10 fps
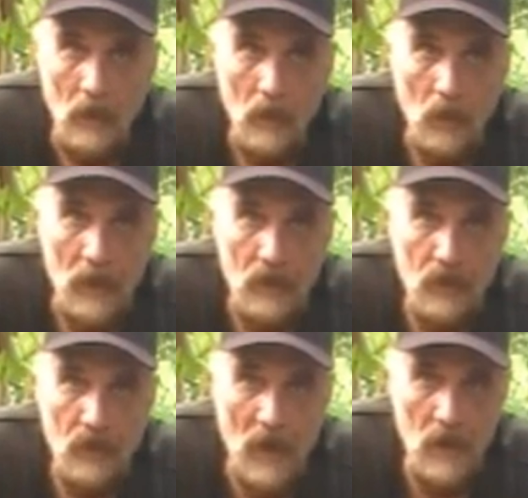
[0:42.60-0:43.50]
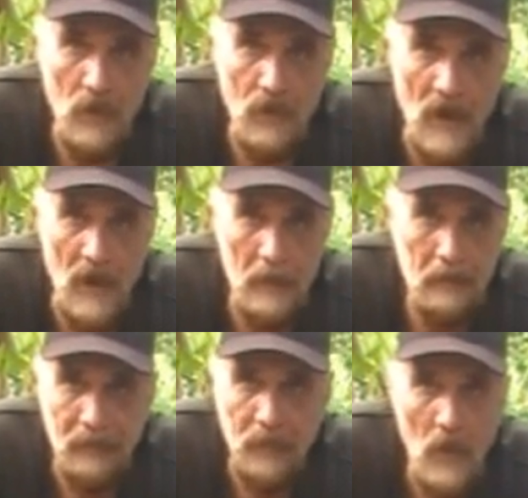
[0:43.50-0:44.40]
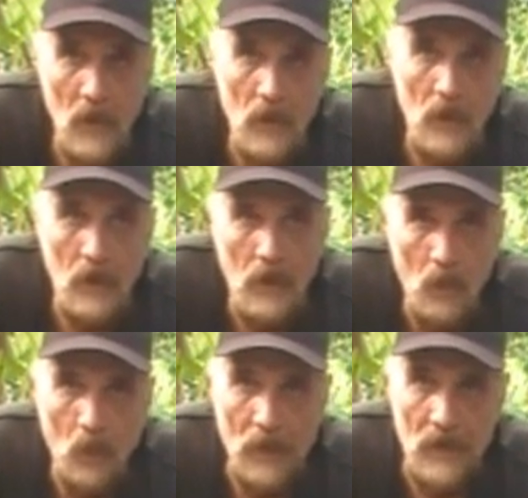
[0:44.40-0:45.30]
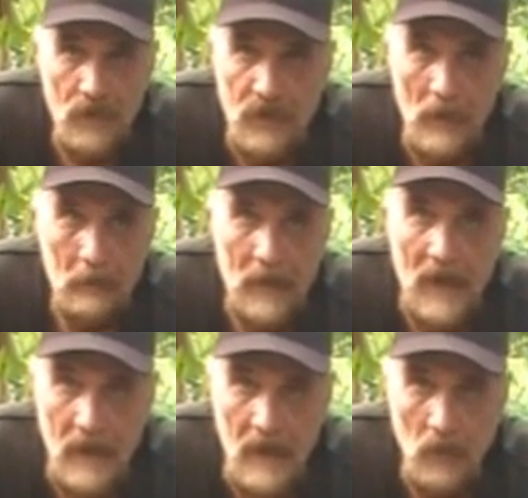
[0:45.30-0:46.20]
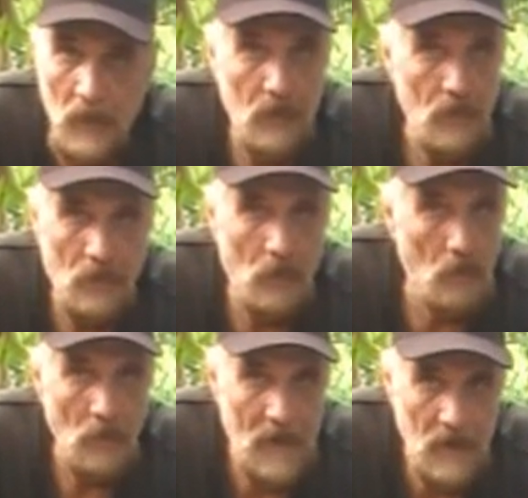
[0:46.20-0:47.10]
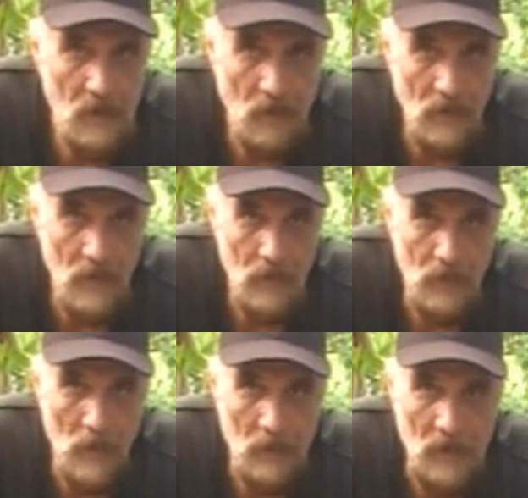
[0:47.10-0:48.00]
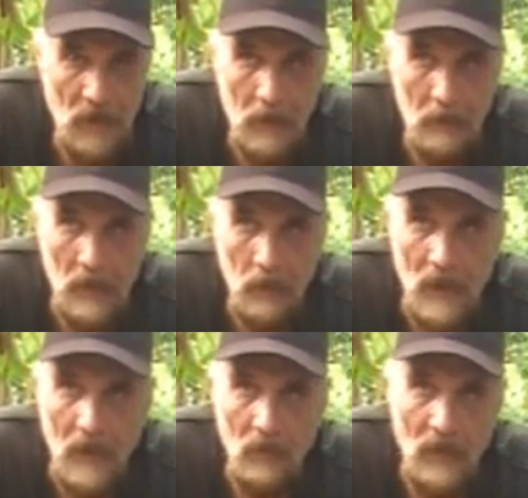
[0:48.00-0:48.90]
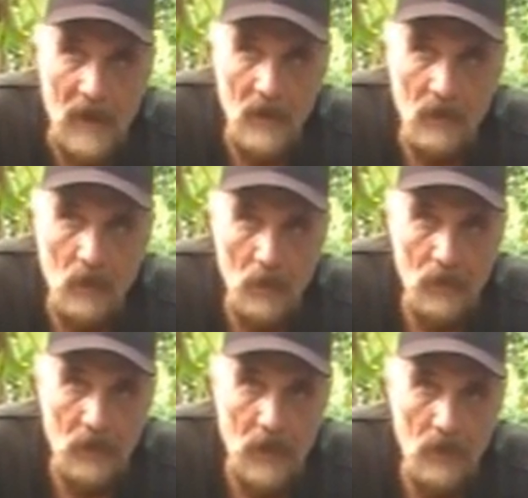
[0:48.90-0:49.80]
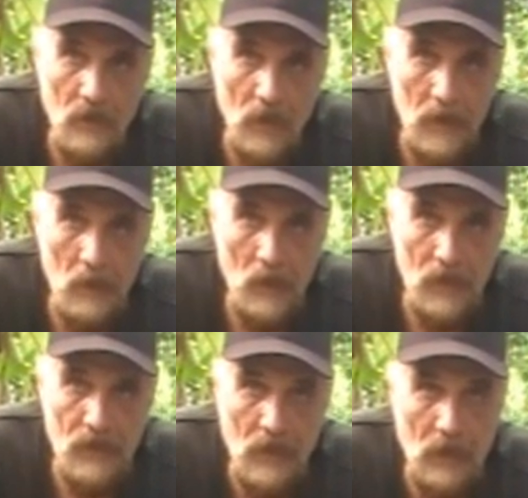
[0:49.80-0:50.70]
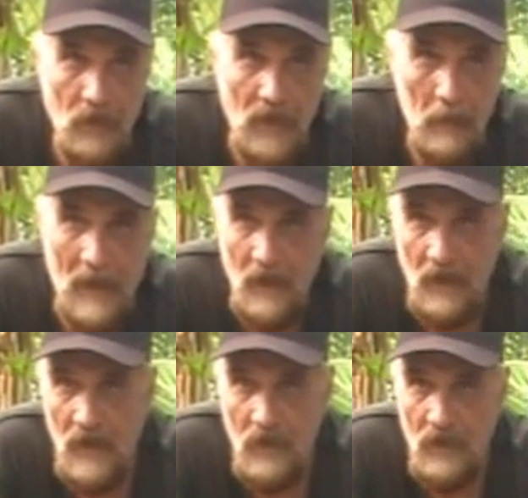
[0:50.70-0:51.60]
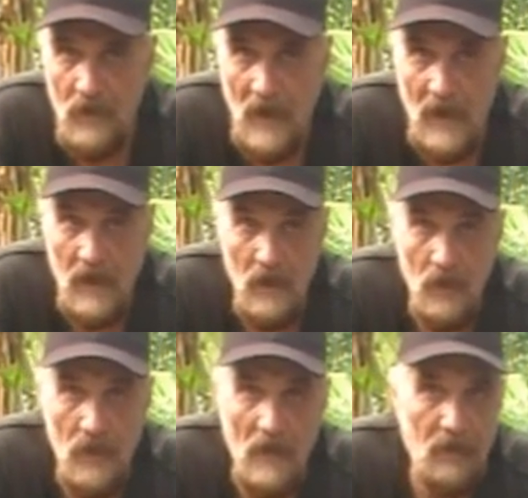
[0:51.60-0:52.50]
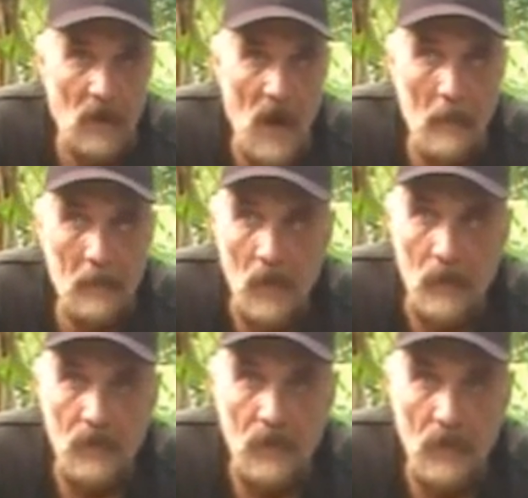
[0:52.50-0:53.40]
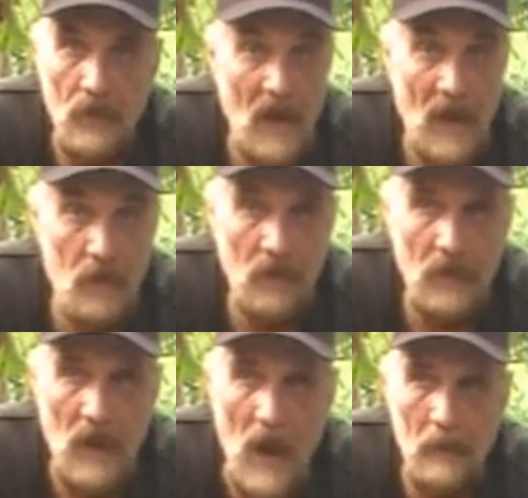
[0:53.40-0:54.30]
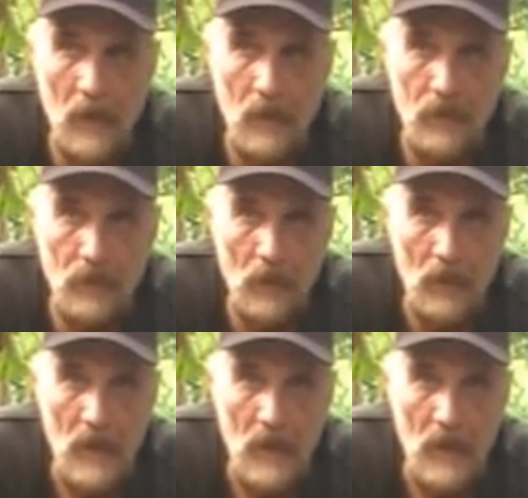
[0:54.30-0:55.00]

which I use a wooden chip bedding, which is great during the summer, but when it rains, of course, it gets very moist. The good thing about it is that I can use that for compost. It's excellent compost. So